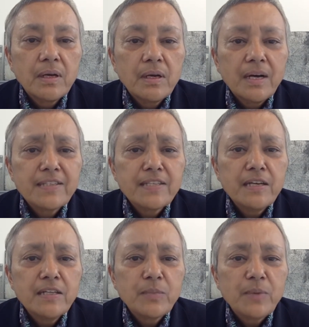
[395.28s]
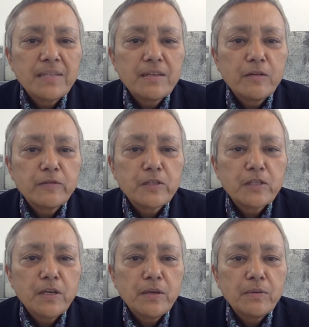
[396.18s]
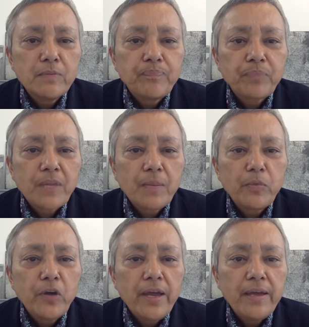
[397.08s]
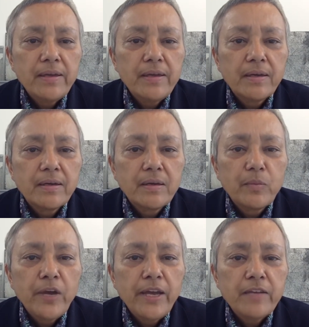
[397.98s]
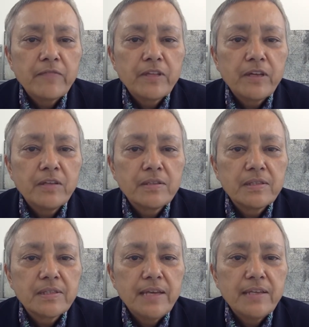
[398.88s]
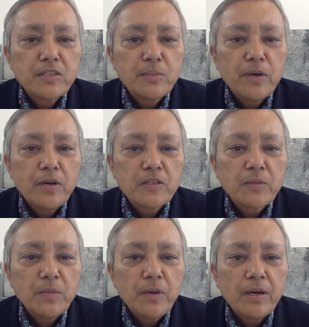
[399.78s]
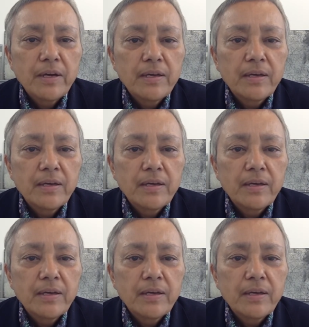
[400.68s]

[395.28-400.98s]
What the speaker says: I turned myself to stone, praying for the hunter's gaze to pass me by.